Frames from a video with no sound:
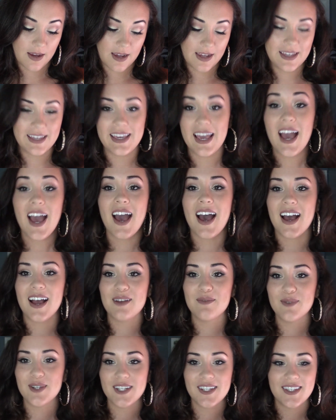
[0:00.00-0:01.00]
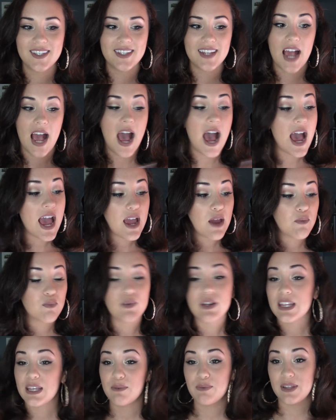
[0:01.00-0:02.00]
yeah, I
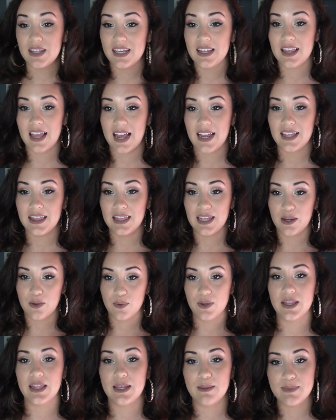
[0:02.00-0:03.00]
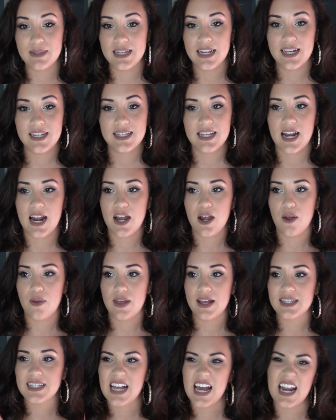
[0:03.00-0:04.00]
really, really like liquid lipsticks, and I know
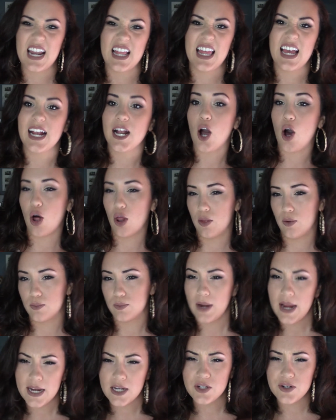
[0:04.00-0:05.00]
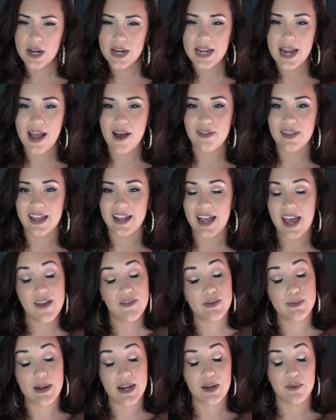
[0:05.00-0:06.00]
that's kind of like all the rage right now, like
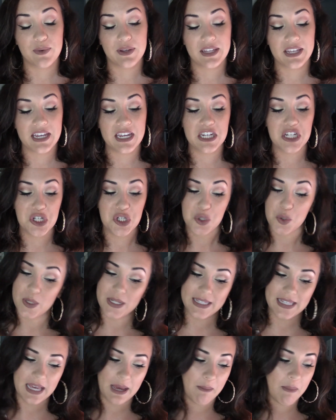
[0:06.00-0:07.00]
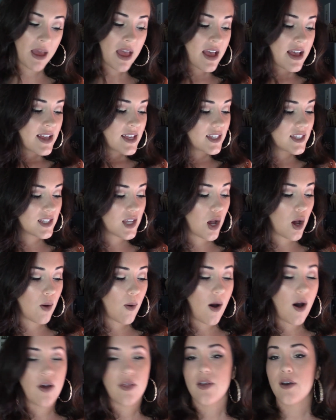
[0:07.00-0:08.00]
everybody really enjoys them.
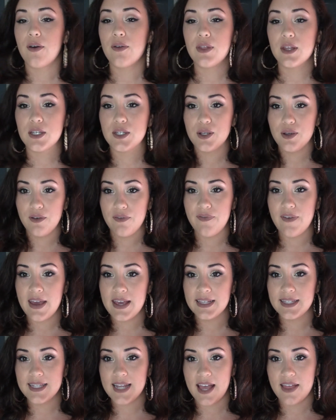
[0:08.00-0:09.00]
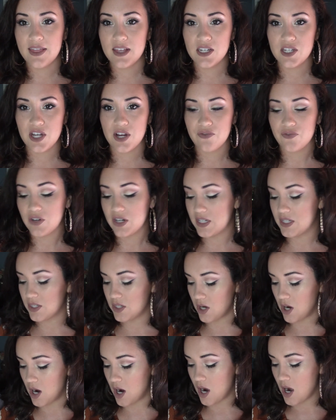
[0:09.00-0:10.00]
So although the Too Faced and the Jeffree
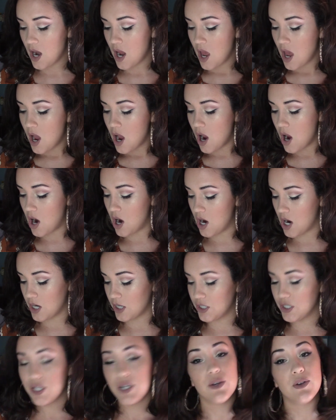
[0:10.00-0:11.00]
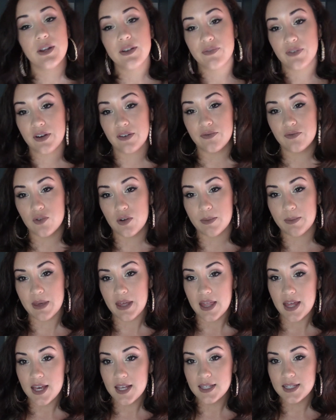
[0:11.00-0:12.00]
Star are two different
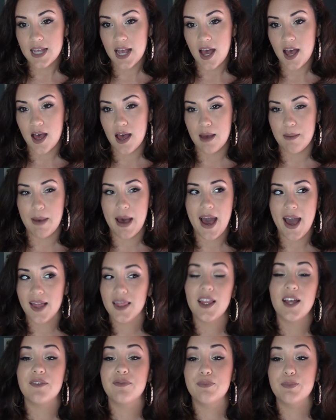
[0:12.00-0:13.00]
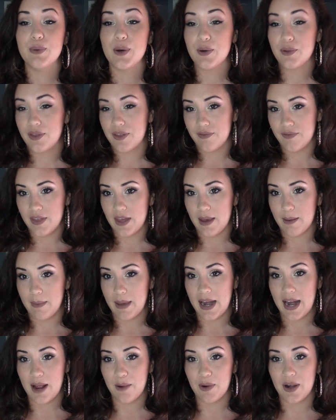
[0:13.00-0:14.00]
formulas, I love both of them,
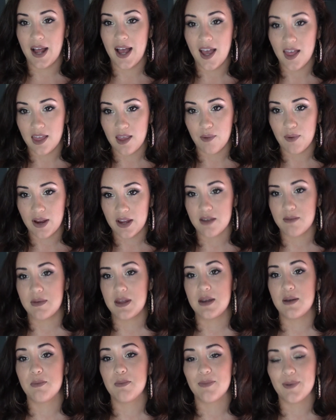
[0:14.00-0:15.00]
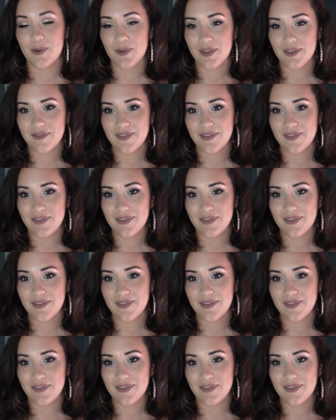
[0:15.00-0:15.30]
and I would highly recommend both of